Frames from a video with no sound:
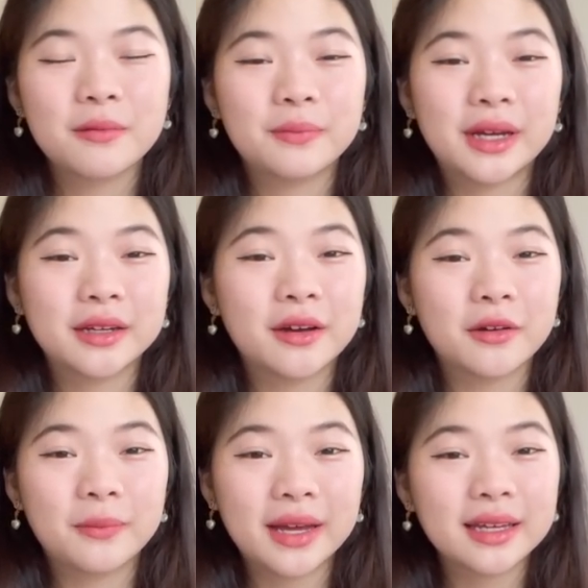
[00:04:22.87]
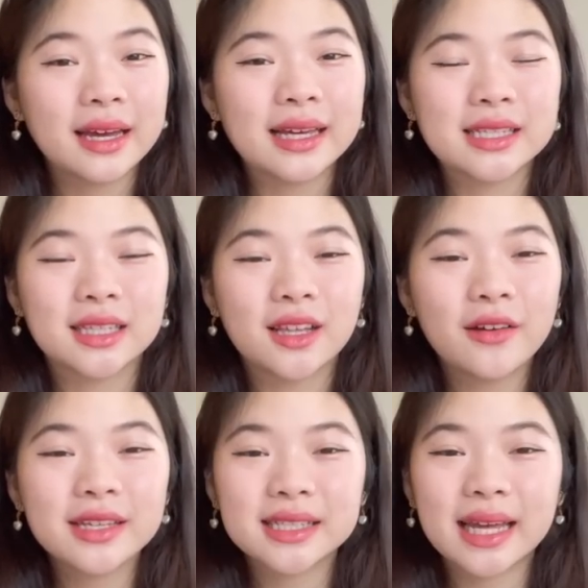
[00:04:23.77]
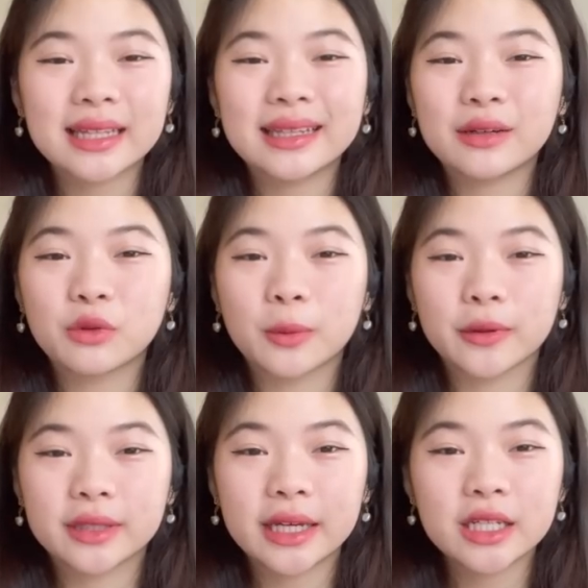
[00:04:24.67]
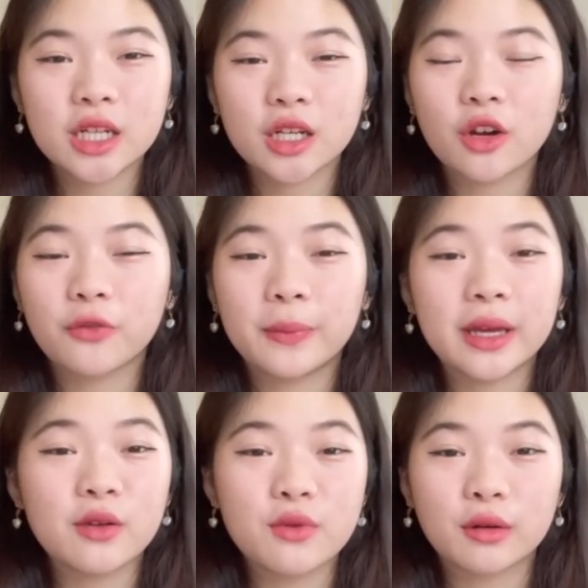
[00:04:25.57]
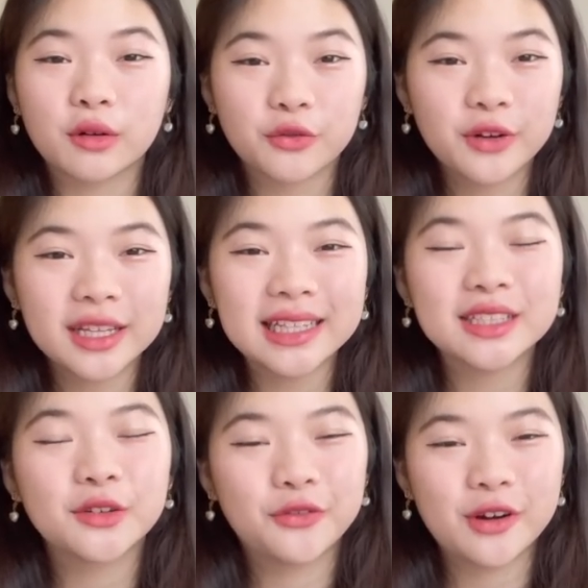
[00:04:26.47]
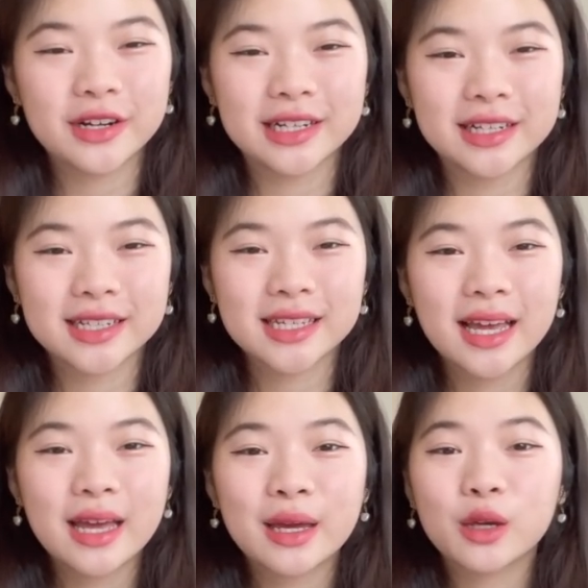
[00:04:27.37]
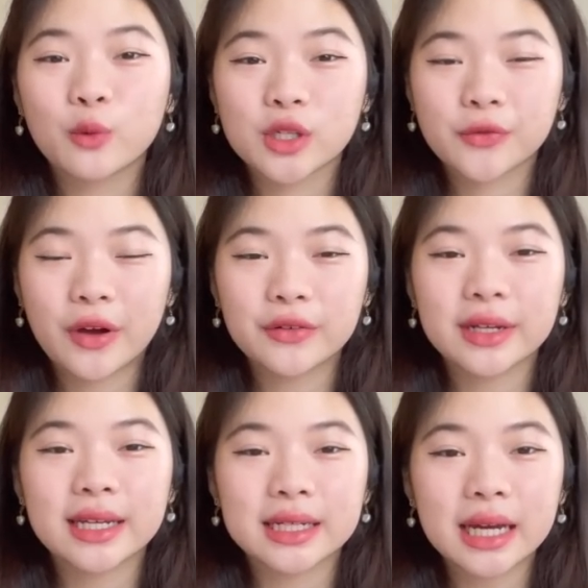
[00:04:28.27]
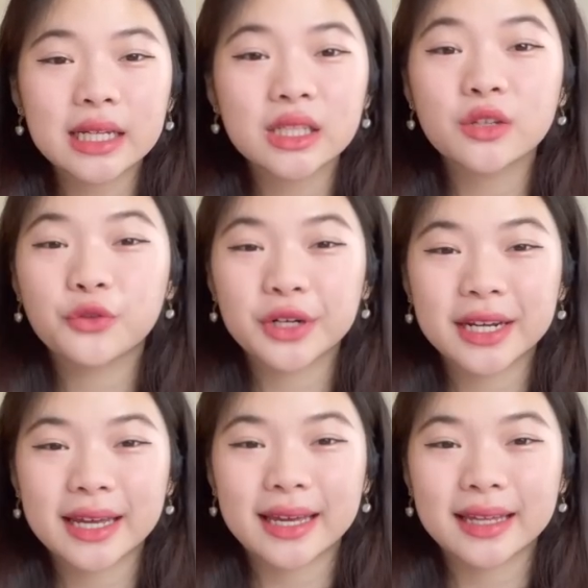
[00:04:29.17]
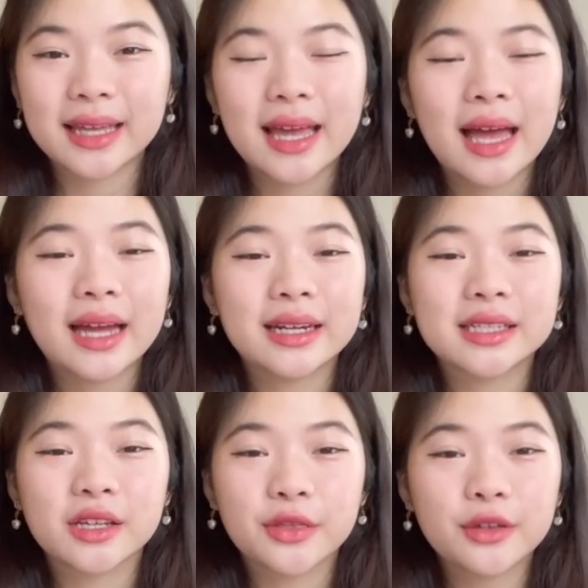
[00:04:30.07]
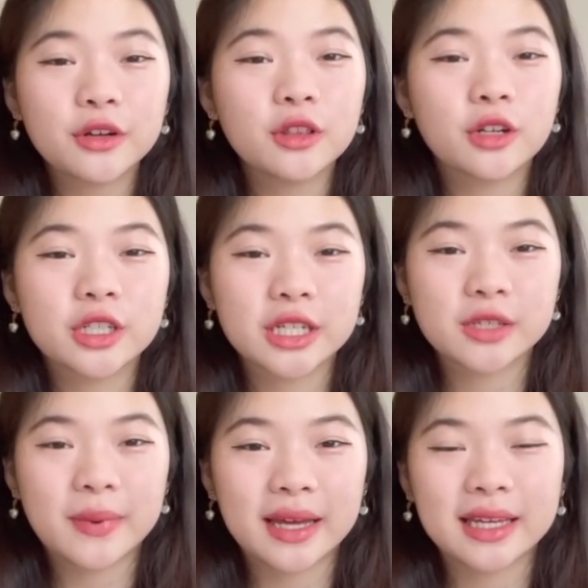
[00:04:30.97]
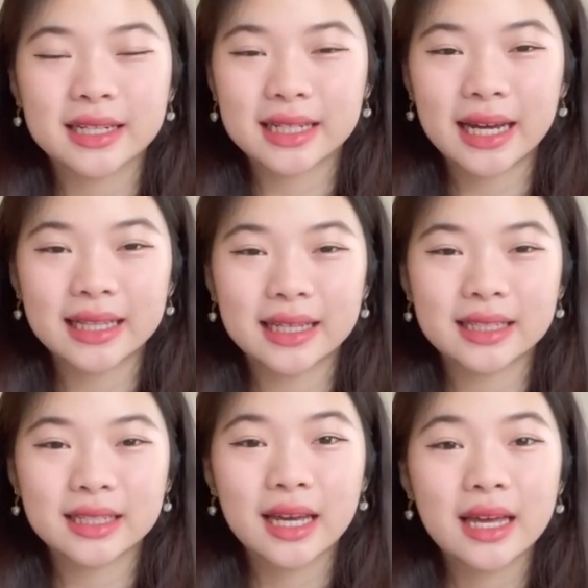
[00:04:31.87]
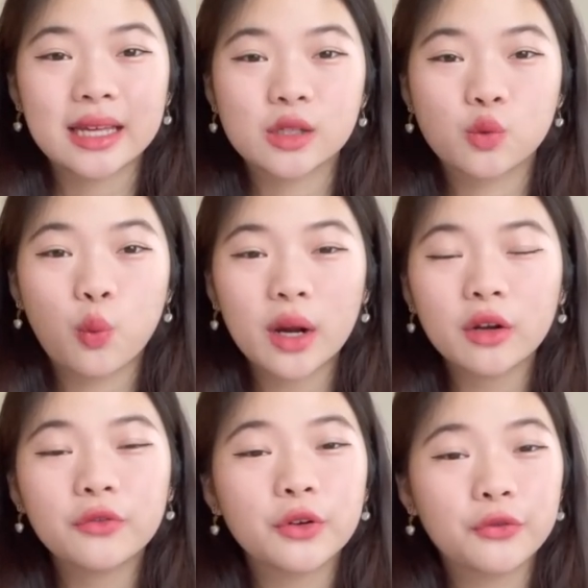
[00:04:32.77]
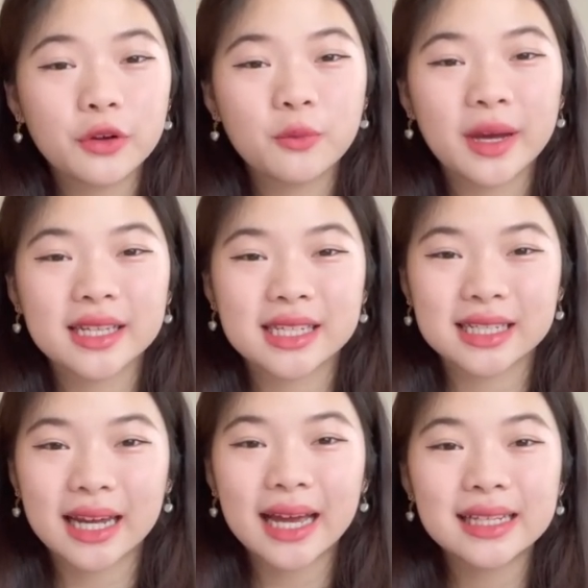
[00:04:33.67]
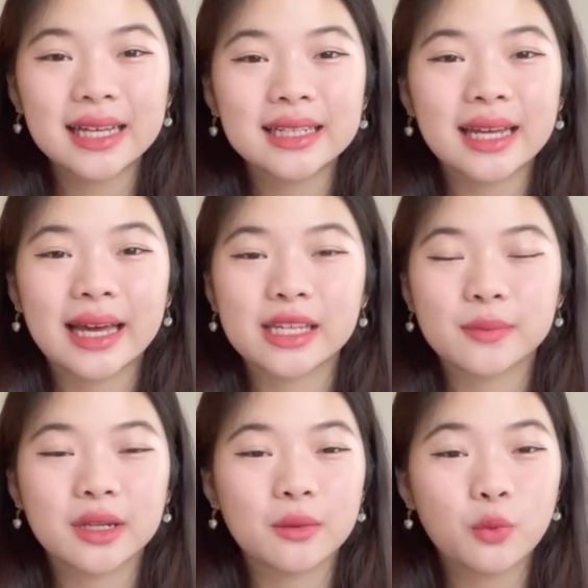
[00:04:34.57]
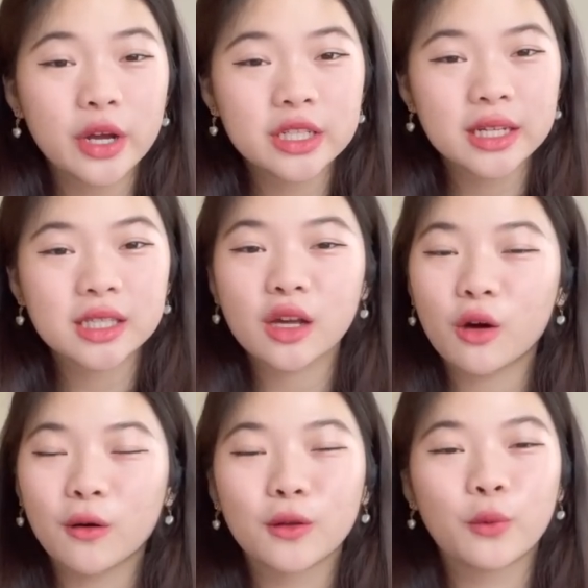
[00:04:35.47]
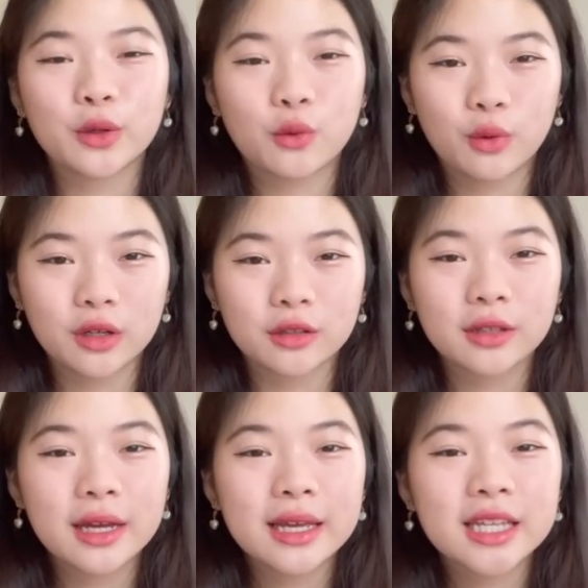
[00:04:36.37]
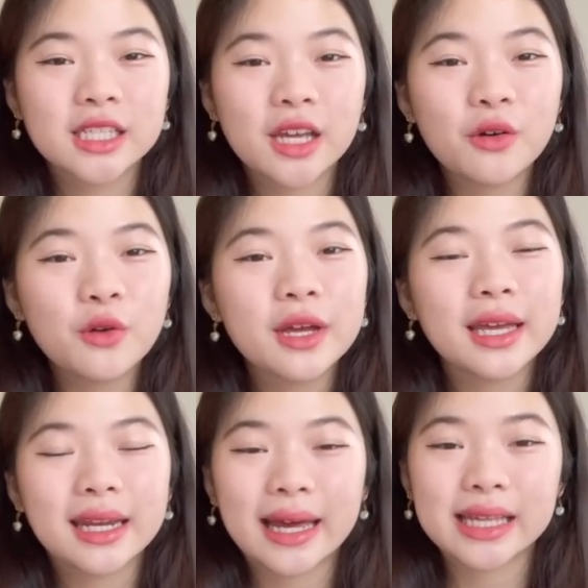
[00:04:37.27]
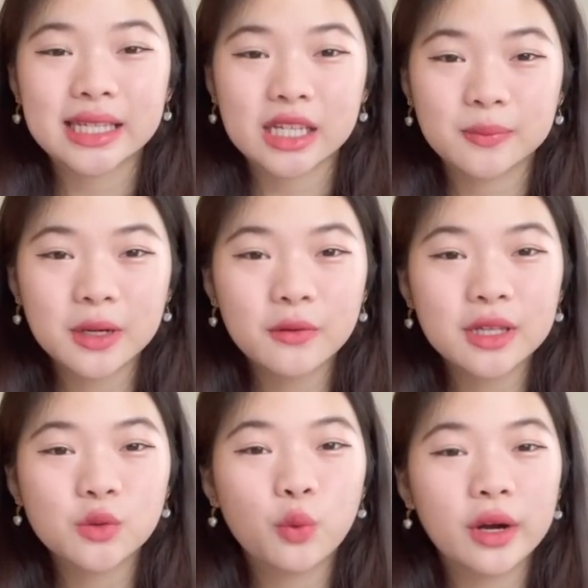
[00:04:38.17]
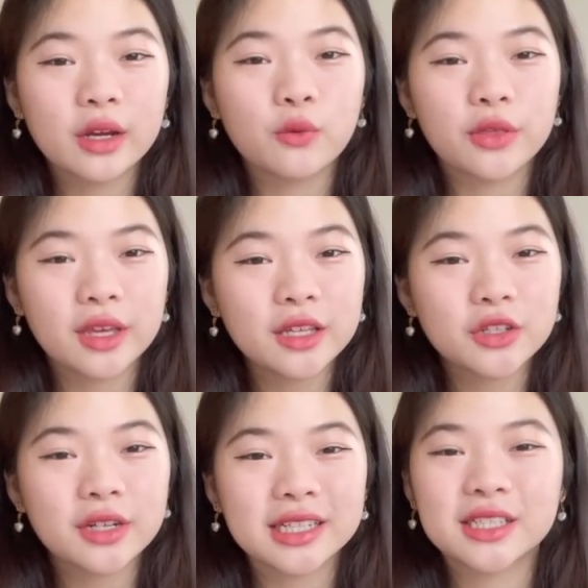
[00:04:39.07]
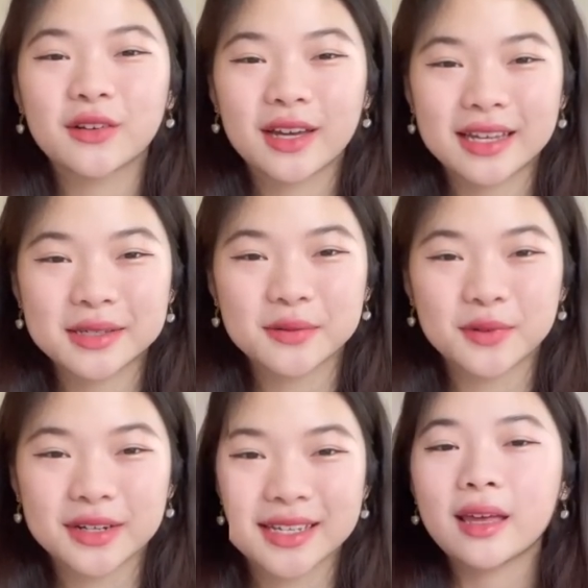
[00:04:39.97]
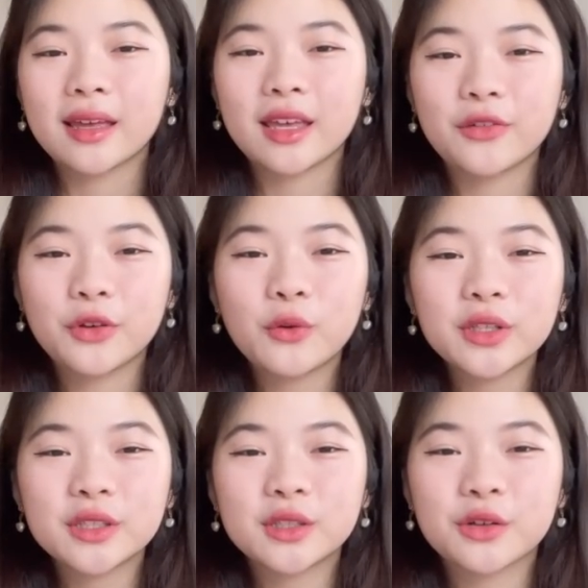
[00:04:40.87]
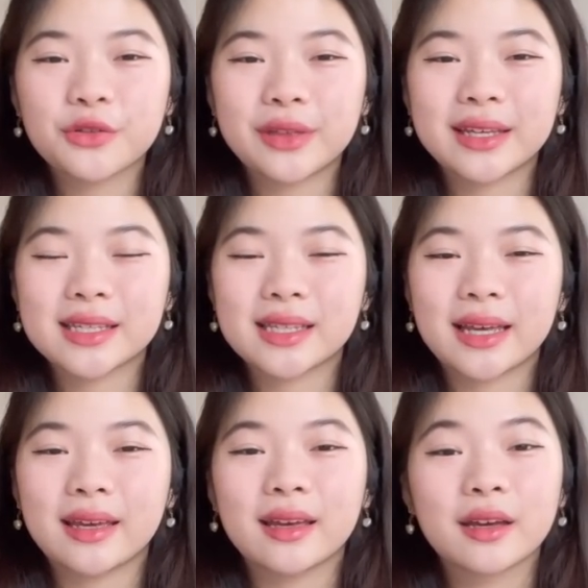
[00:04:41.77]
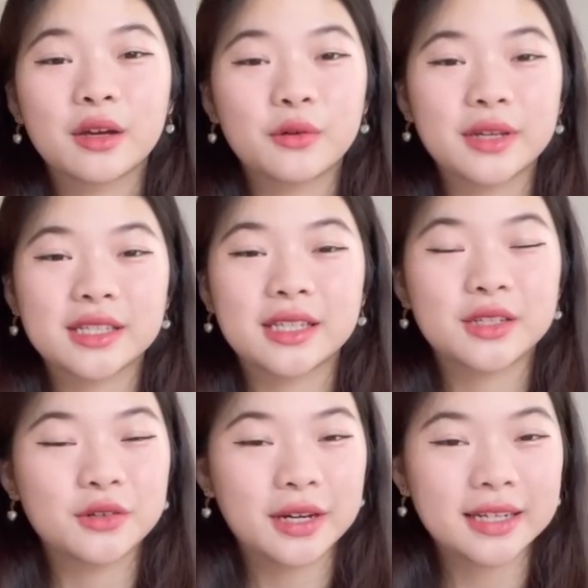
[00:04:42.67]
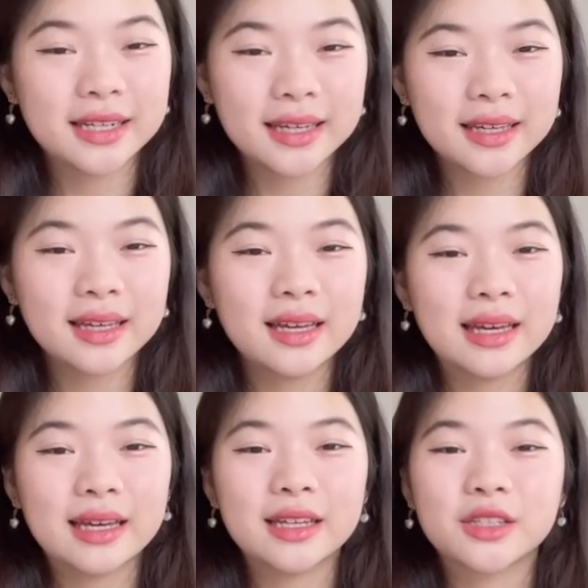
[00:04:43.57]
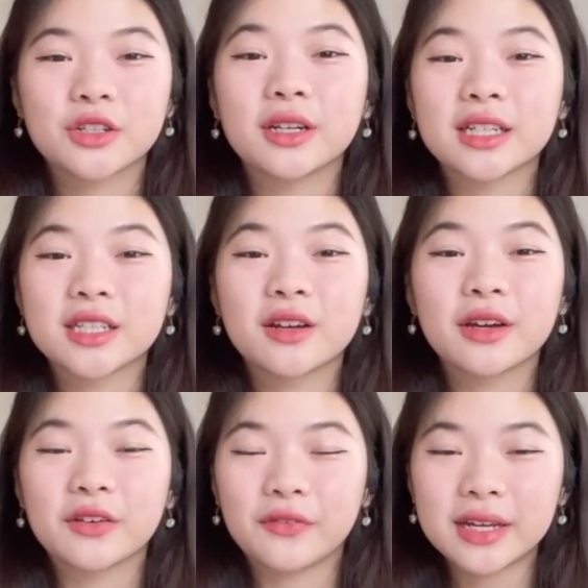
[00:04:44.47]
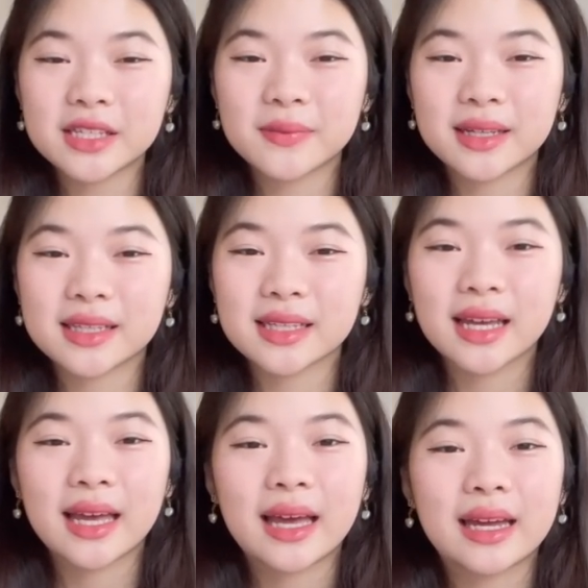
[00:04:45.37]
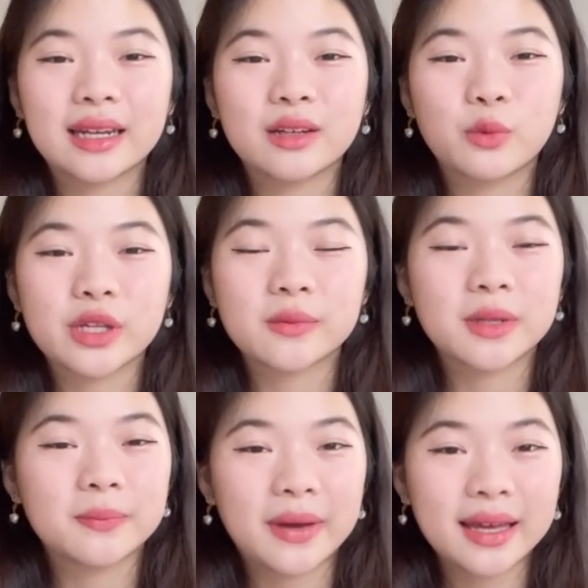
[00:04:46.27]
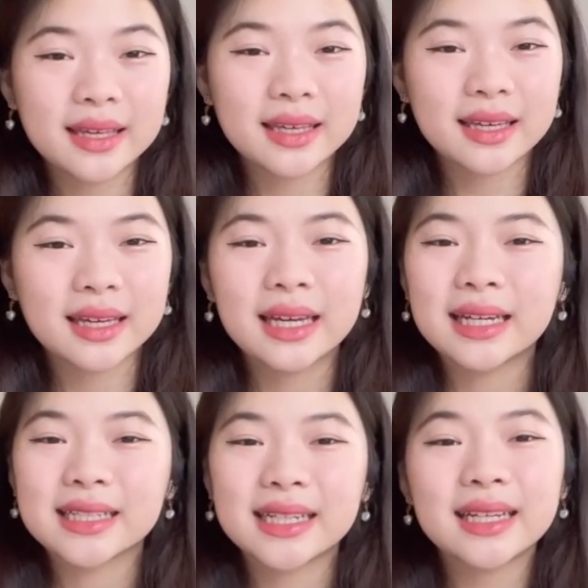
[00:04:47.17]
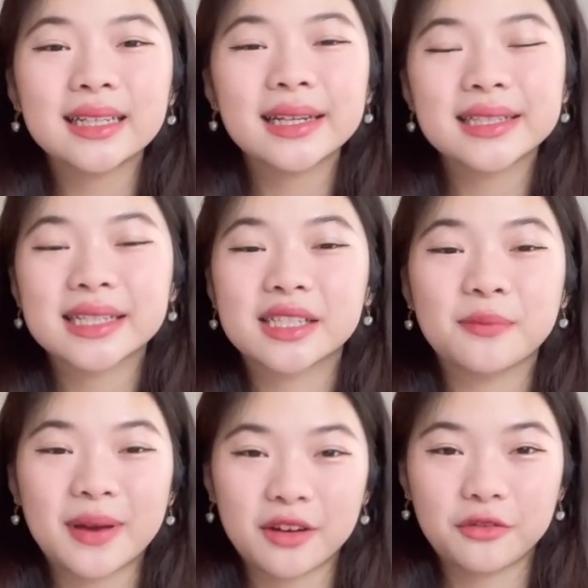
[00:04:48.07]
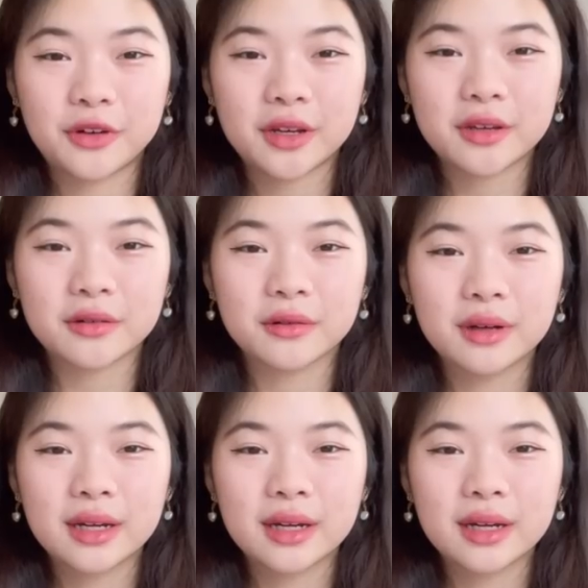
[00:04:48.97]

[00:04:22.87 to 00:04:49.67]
Bangkok Bank has a long-standing reputation of being very friendly to foreigners. It was founded in nineteen forty-eight and is the third largest bank in Thailand. It's one of the few banks in Thailand that has many branches all over the world, so it has experience working with international customers. If you want to do things like currency trading, international investments, and investment banking, then this is the bank for you.